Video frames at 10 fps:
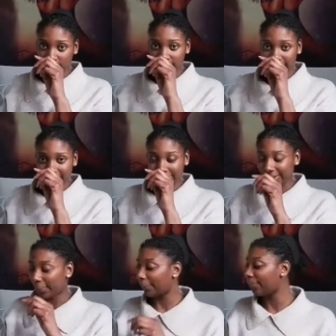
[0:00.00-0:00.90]
So,
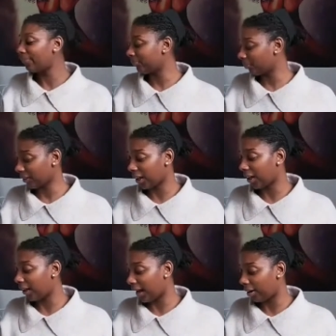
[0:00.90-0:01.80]

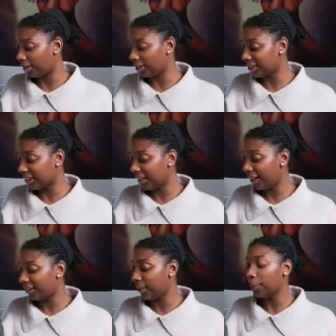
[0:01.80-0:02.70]
like,
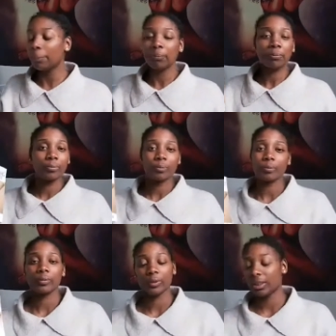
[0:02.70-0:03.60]
honestly,
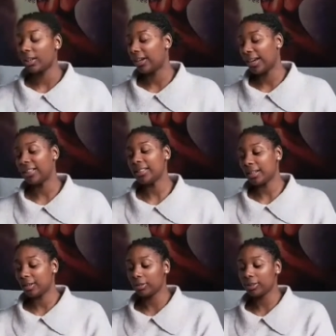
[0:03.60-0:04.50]

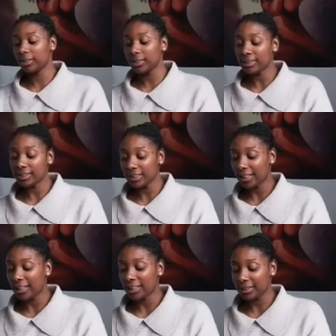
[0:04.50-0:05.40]
so this
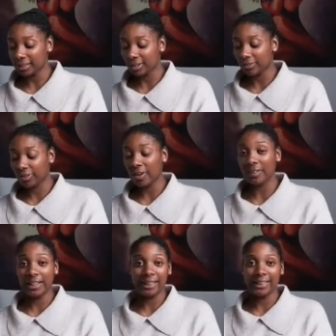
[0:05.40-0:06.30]
is a
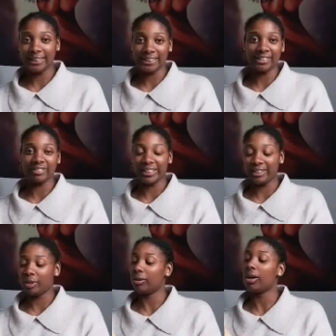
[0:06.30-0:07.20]
very easy
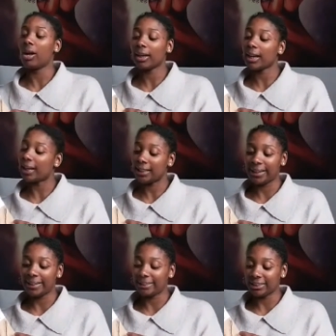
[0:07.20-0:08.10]
read. You can't get
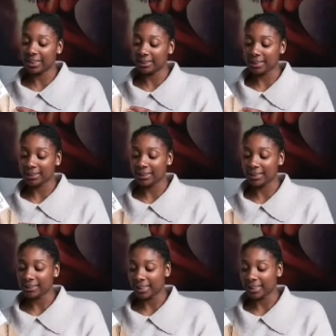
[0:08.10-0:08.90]
easier than this.